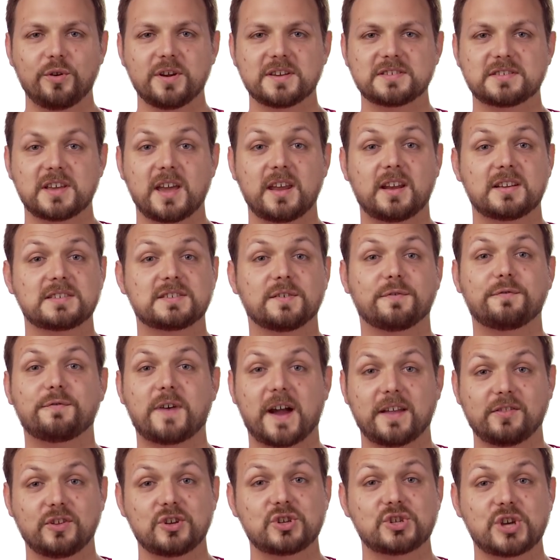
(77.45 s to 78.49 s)
excited to
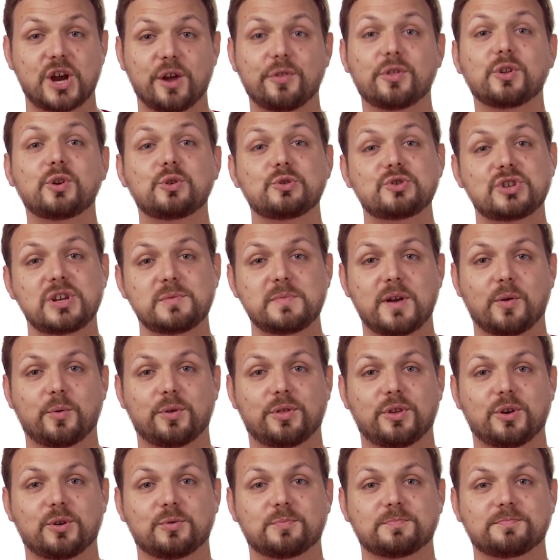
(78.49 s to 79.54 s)
finally share the new Gmail
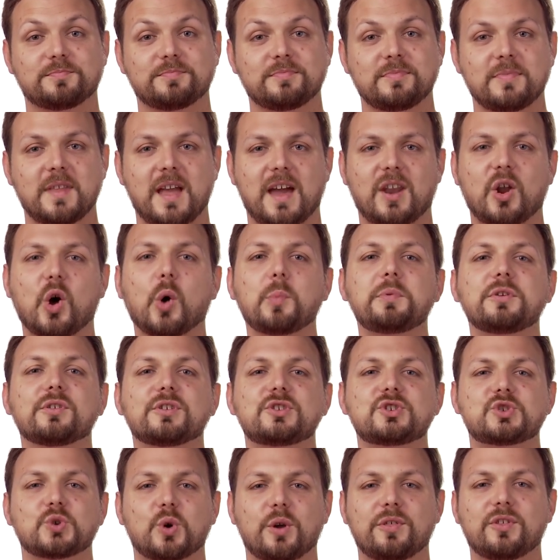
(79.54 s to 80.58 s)
with you and hope you'll
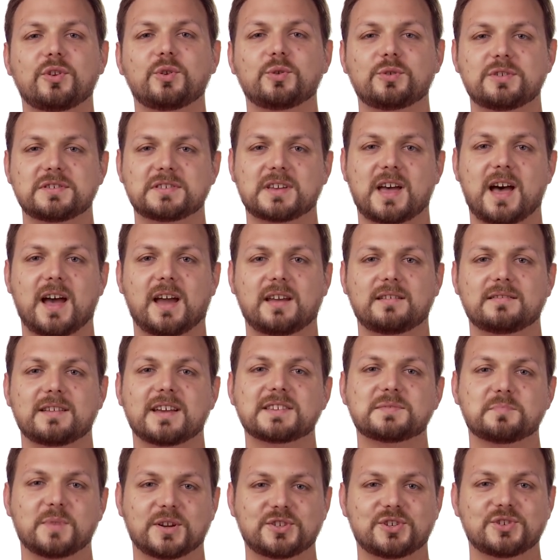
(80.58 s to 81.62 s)
enjoy the new design
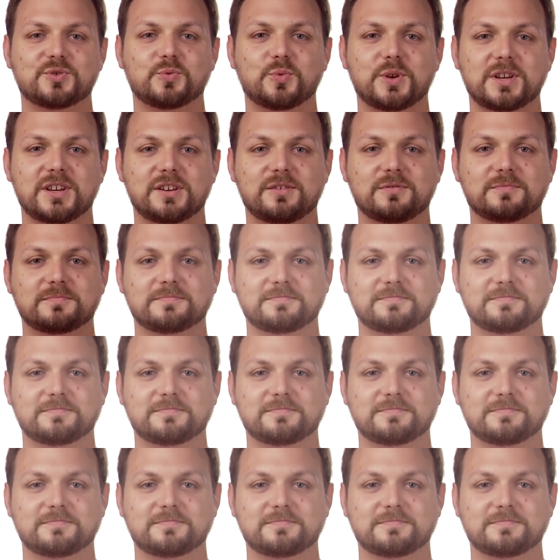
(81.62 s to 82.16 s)
as much as we do.